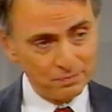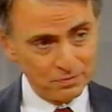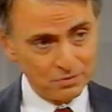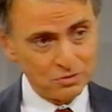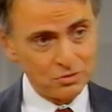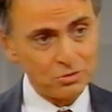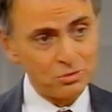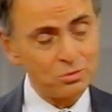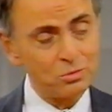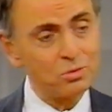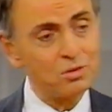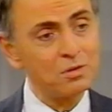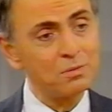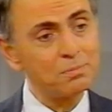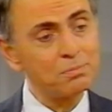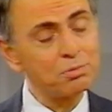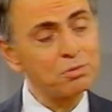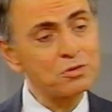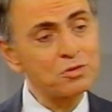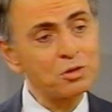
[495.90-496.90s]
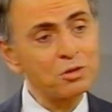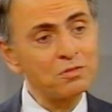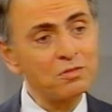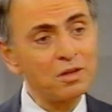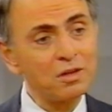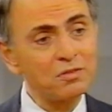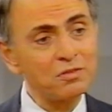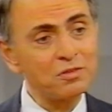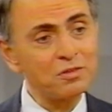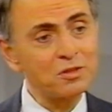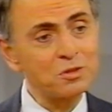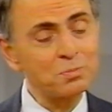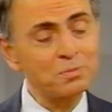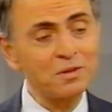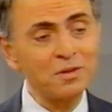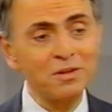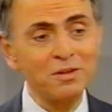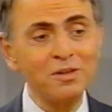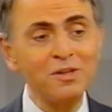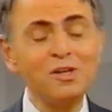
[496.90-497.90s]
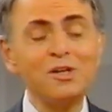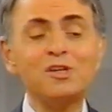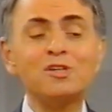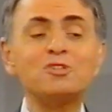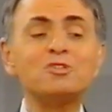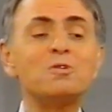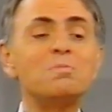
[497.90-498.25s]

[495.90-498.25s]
to preserve life on this planet. So there are